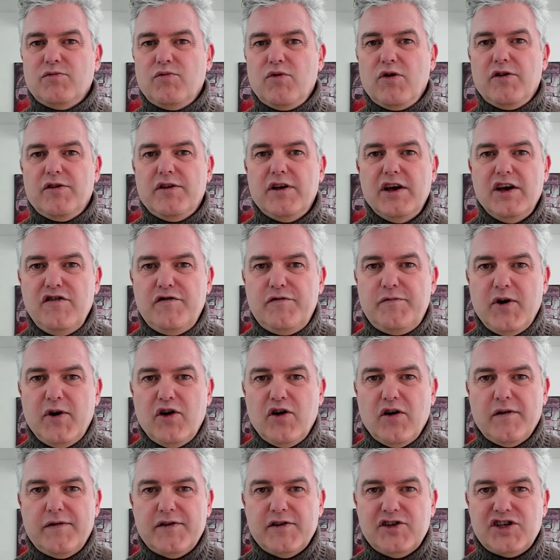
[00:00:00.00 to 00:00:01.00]
as to what you've
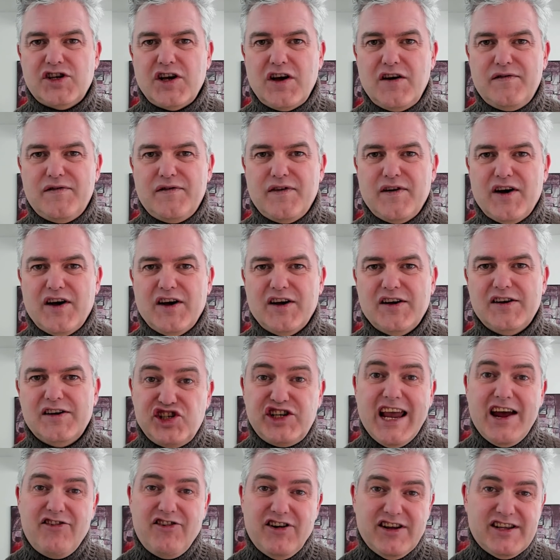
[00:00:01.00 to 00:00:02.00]
been offered so far.
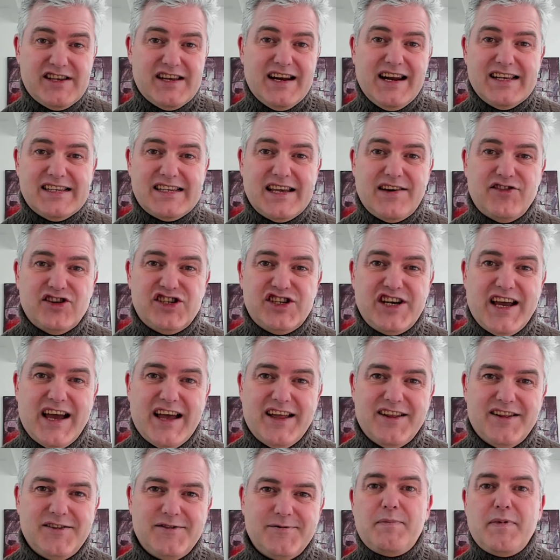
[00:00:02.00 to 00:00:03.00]
Share it and let's have a
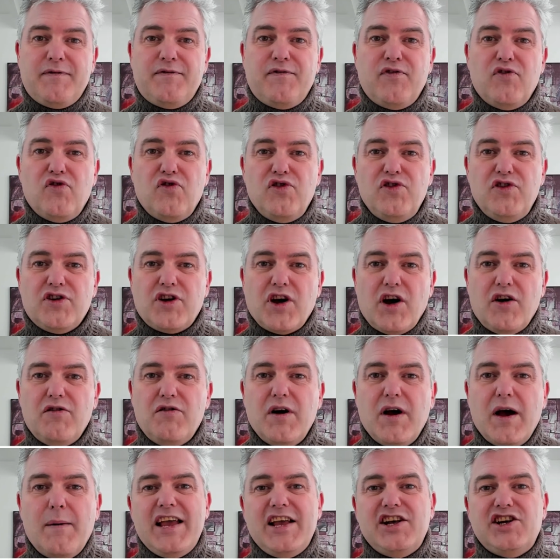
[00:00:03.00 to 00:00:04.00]
chat. But before you
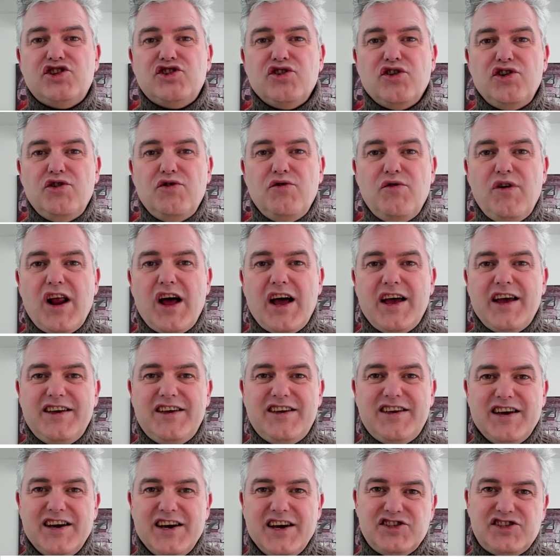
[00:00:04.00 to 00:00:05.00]
go, make sure you
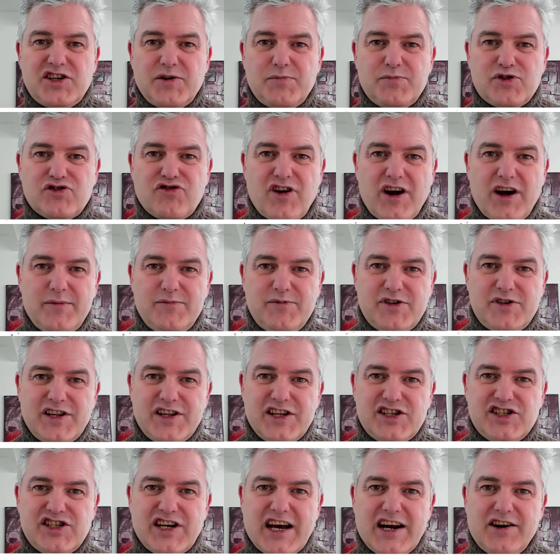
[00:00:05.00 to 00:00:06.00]
like and subscribe to
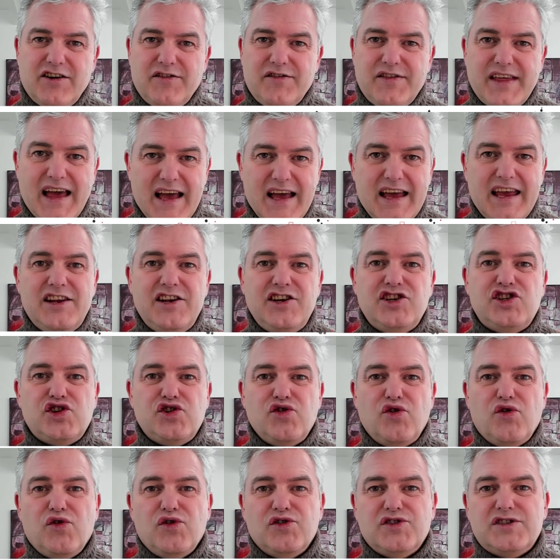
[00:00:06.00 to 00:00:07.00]
the channel. That
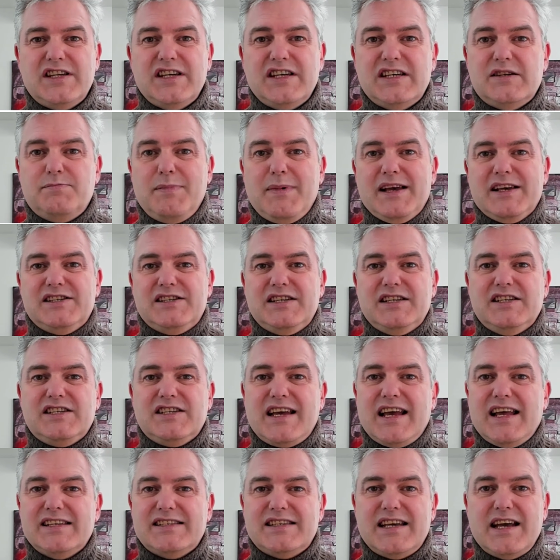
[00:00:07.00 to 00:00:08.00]
ensures this this
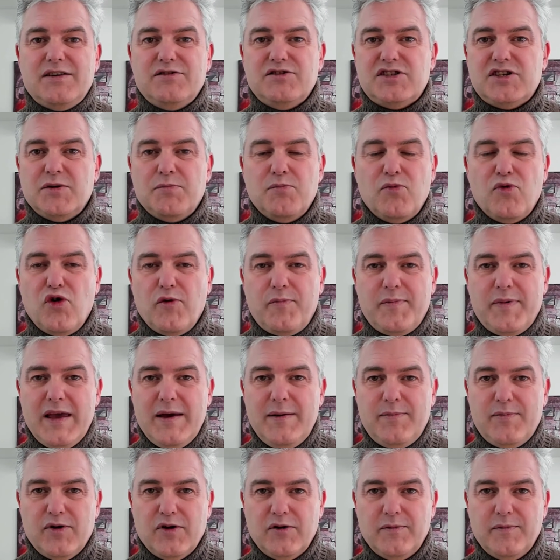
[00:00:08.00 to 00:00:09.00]
message gets out to more
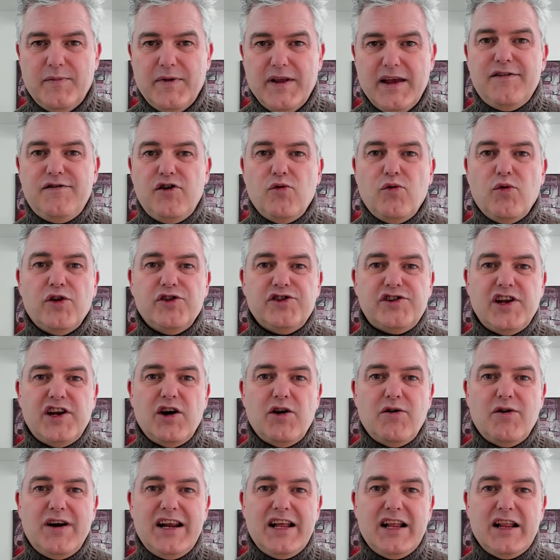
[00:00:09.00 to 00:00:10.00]
people. And if you want to
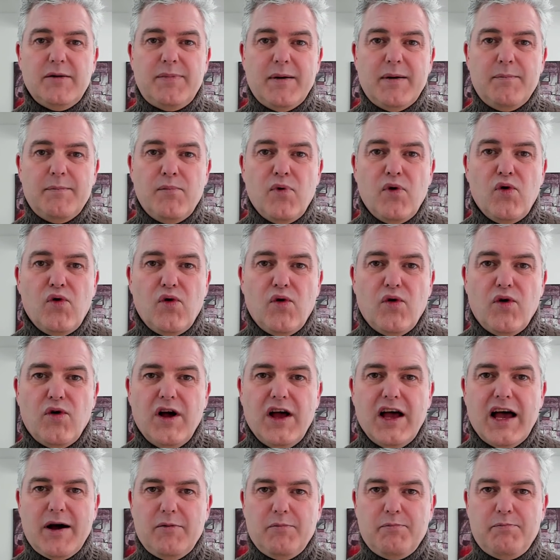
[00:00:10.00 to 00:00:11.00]
know a little bit more
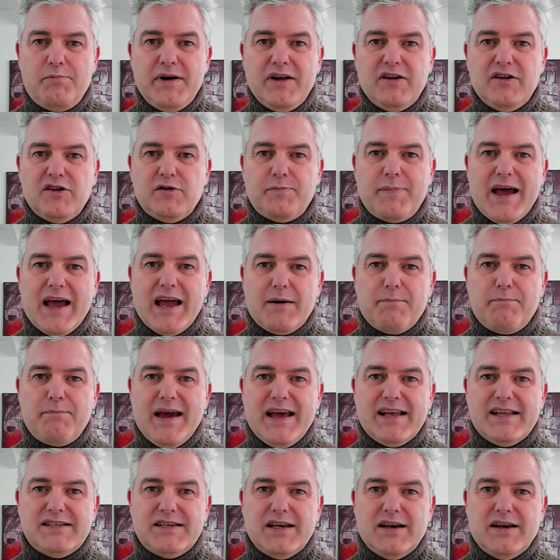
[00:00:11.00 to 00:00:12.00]
about Build Back
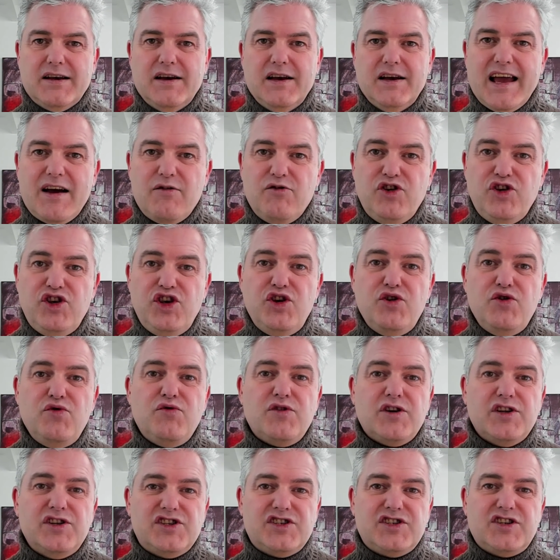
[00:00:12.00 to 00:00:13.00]
Better and how you
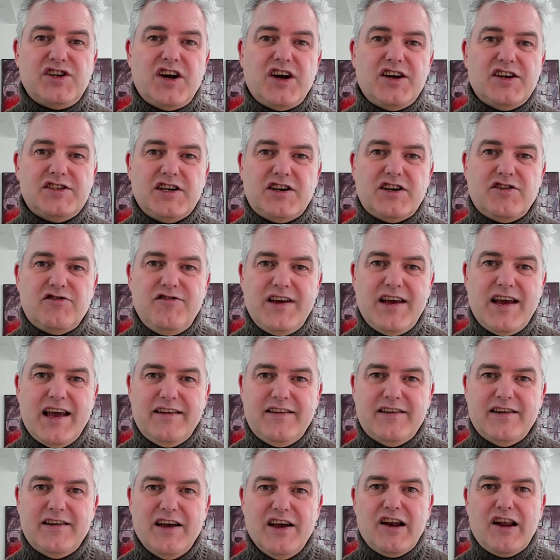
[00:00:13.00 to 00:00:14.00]
can start to
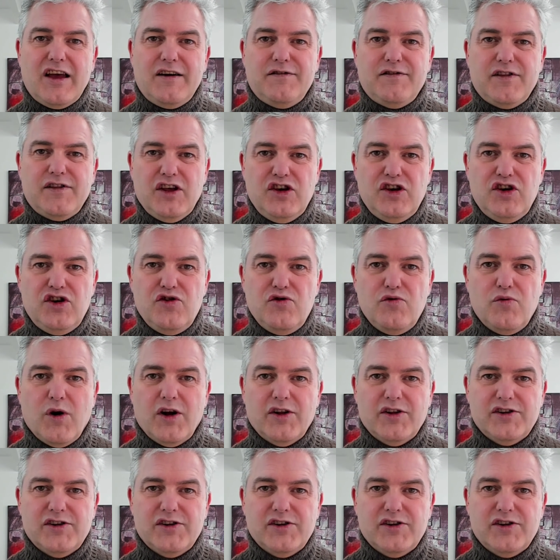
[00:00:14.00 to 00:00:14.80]
create the life that you